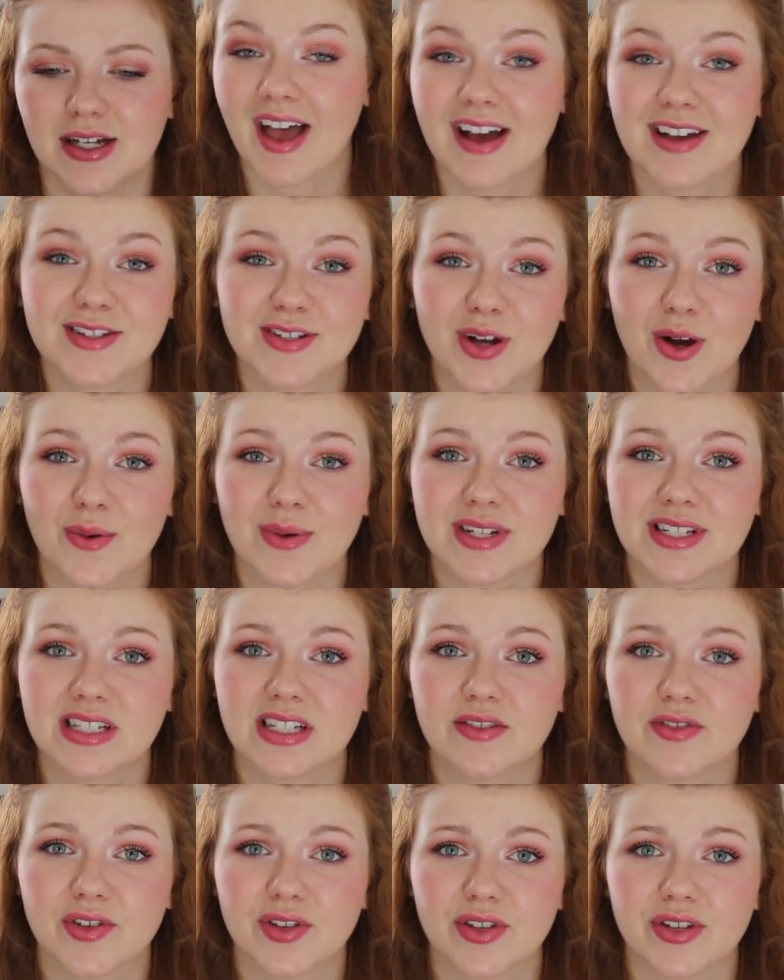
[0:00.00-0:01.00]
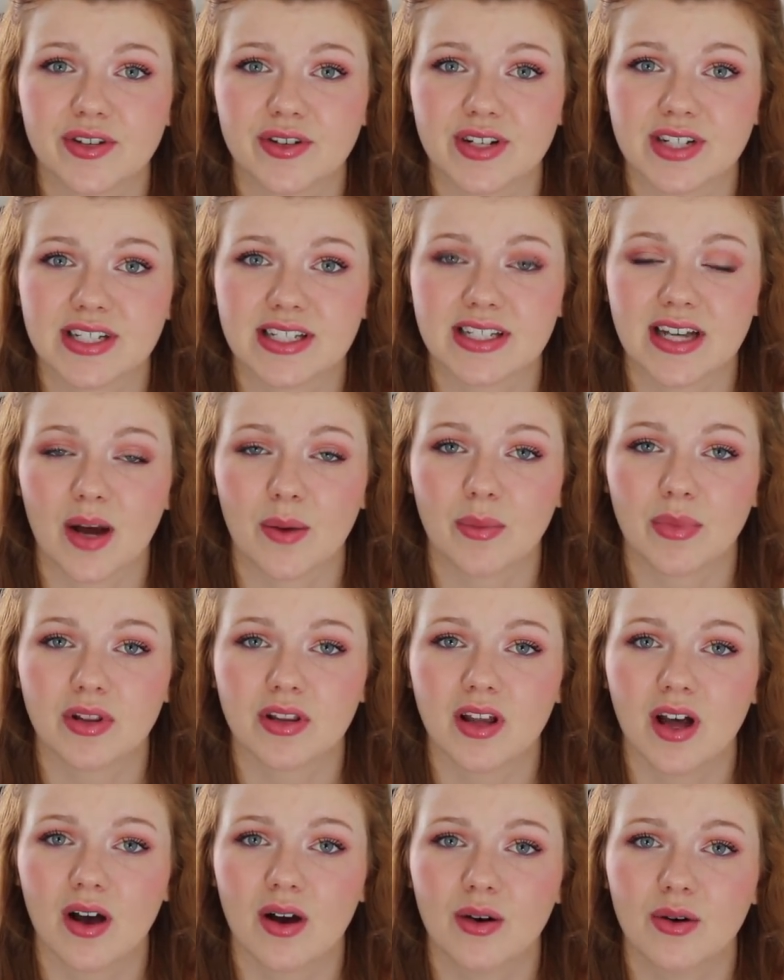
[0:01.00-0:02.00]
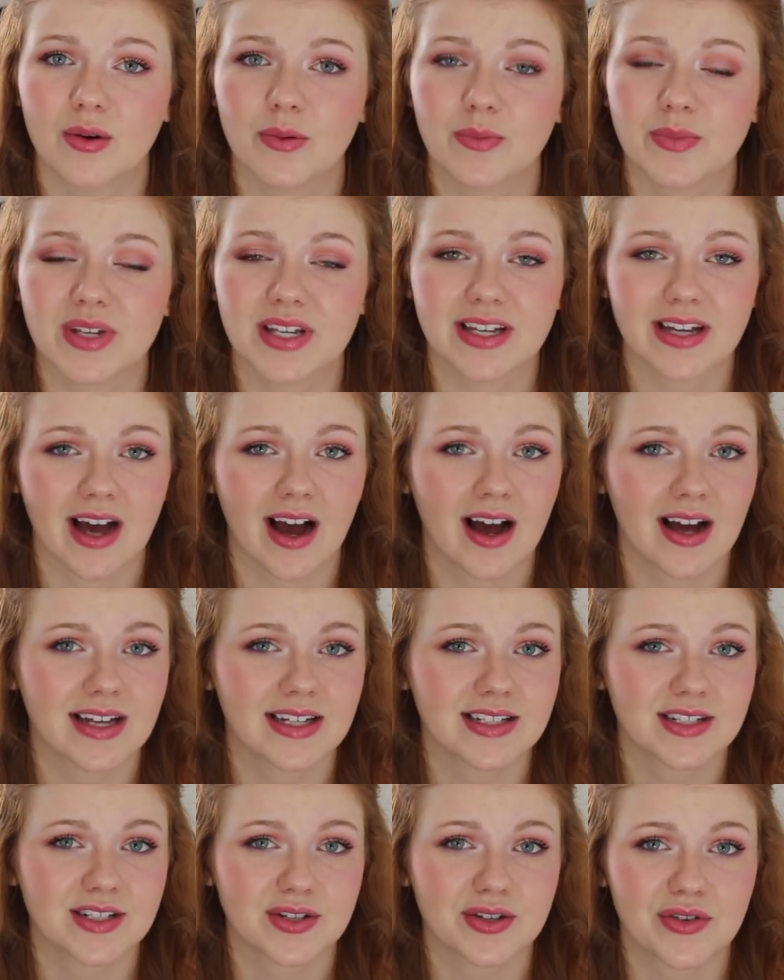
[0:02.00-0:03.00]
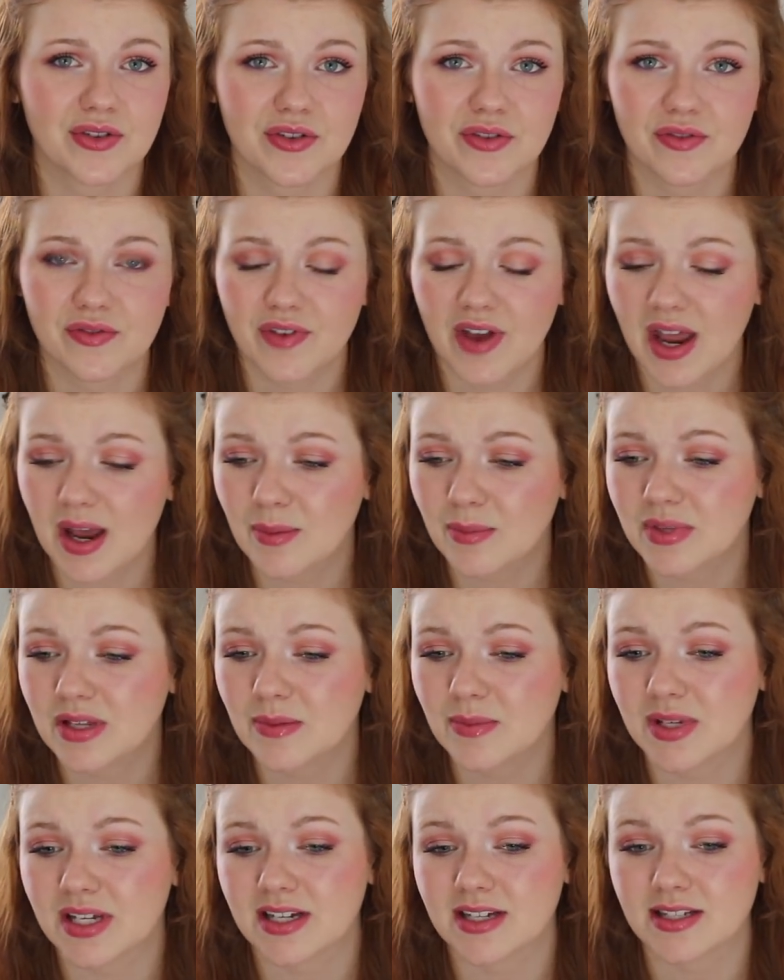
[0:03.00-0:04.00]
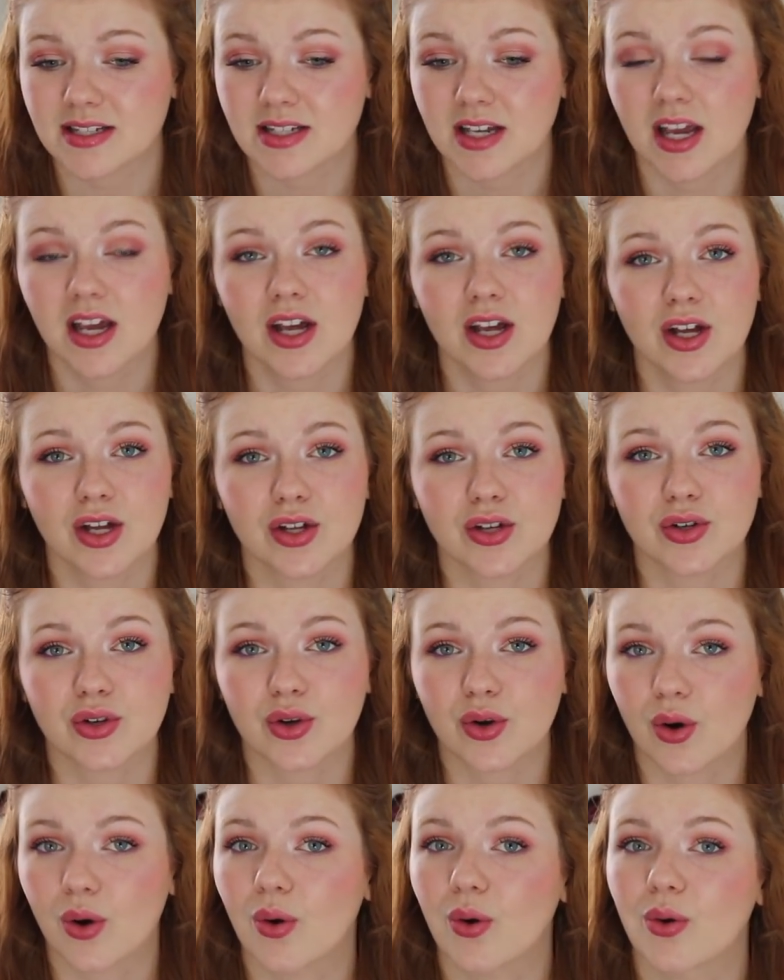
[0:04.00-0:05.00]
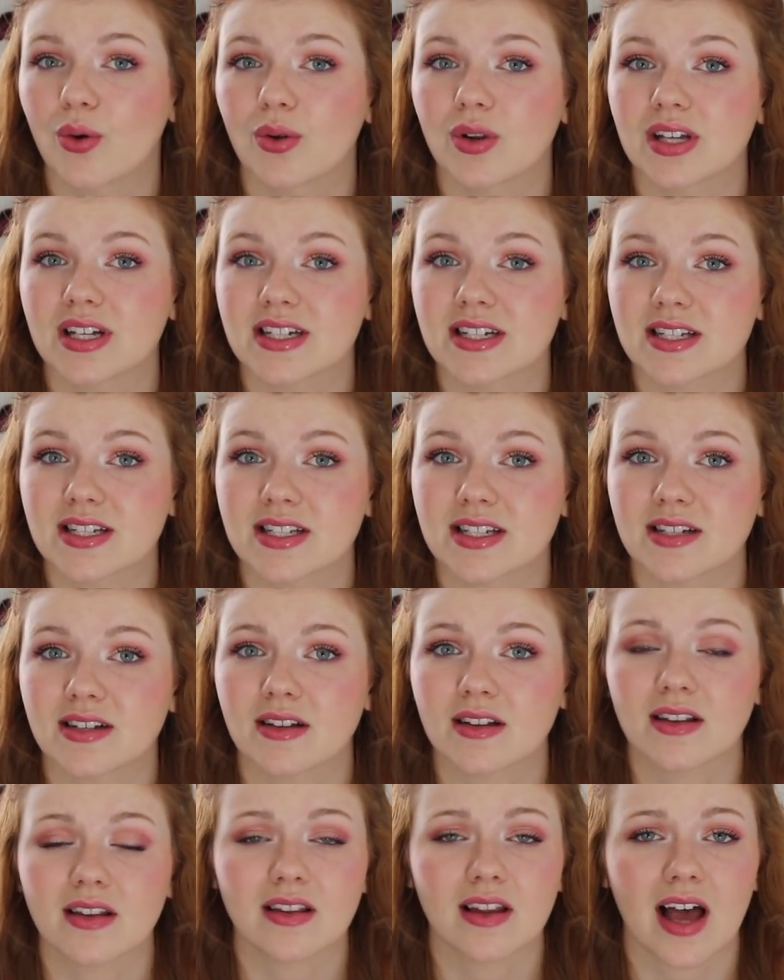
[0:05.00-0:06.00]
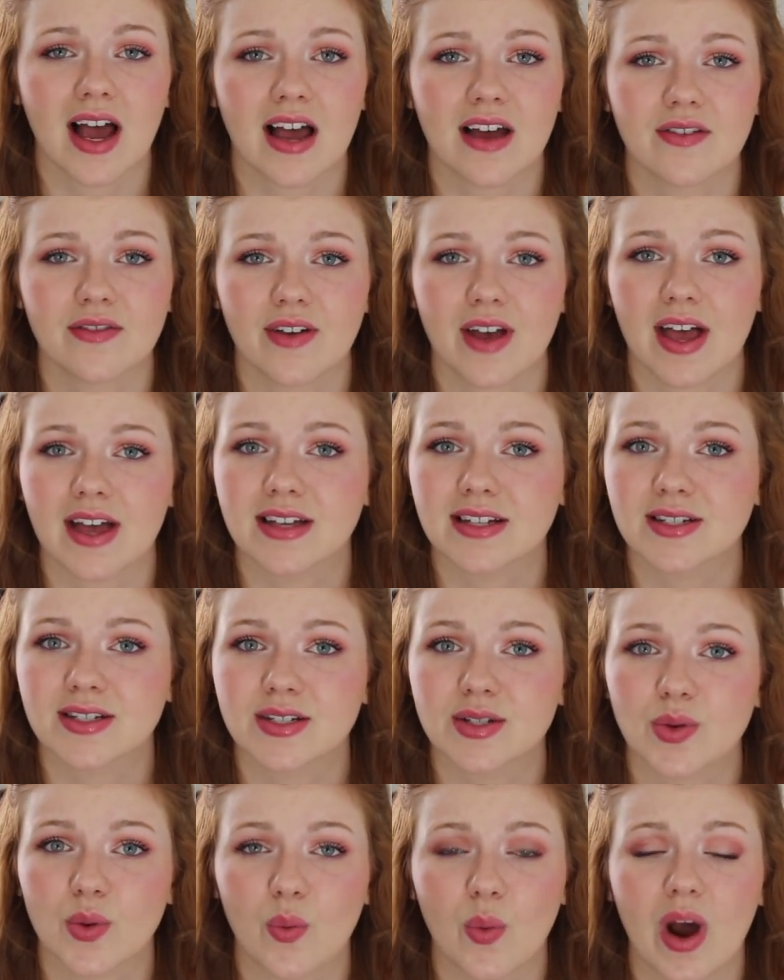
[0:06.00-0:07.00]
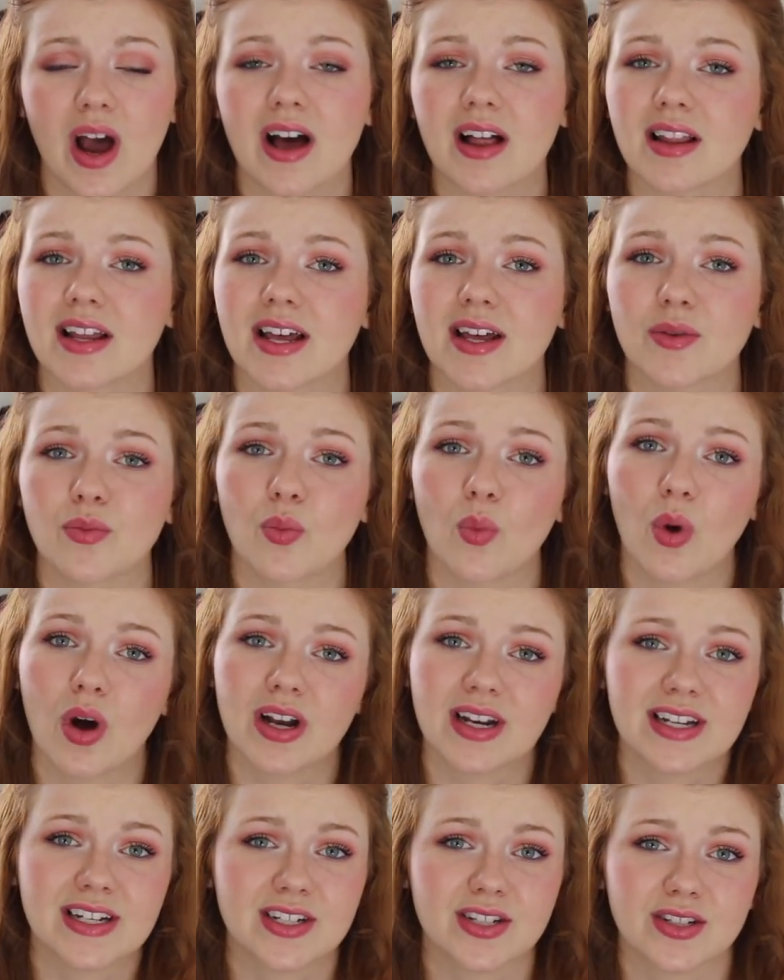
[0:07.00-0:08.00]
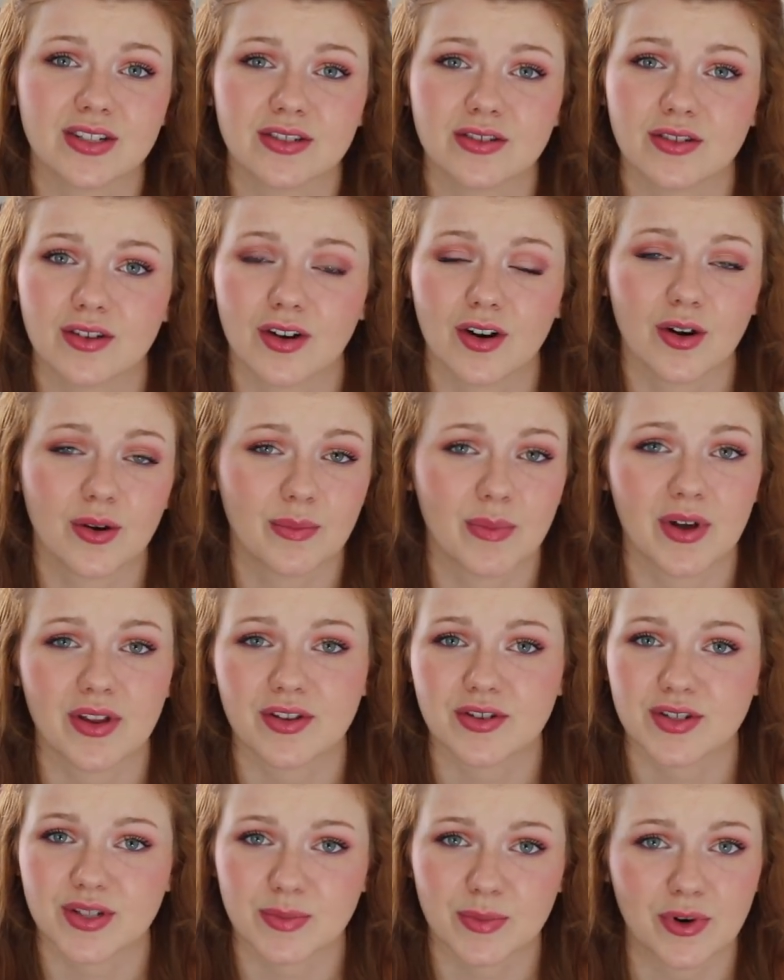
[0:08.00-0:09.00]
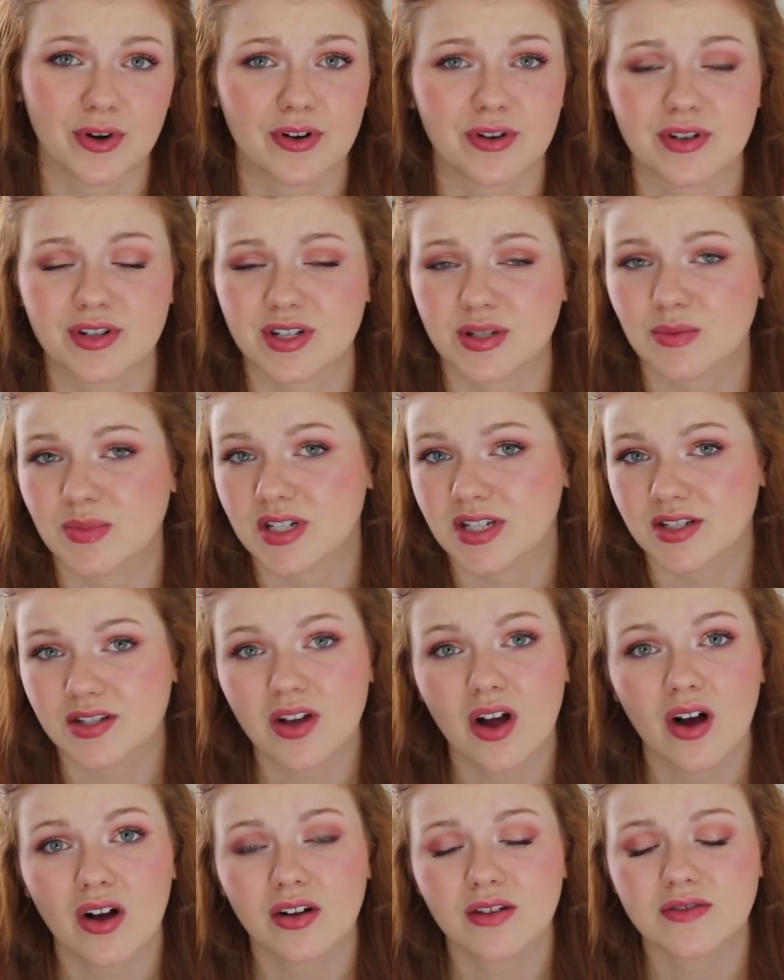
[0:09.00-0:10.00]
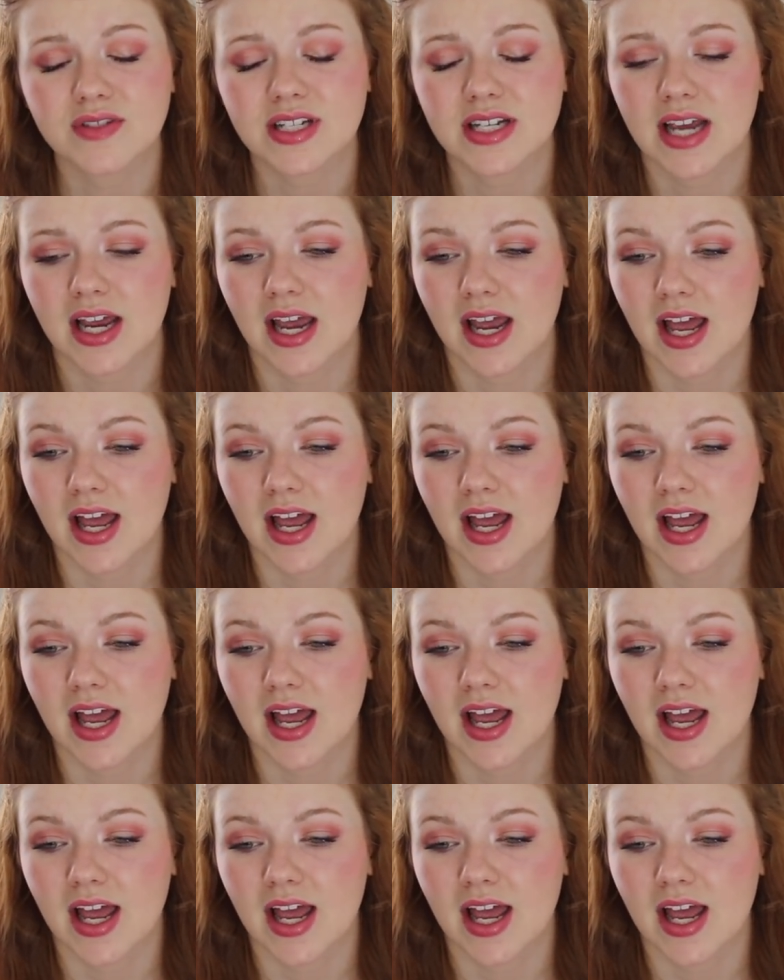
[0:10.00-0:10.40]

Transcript: As always, leave your theories down below. Be kind to the family because Nicole is still alive and well and wanting her mother's murder to be solved.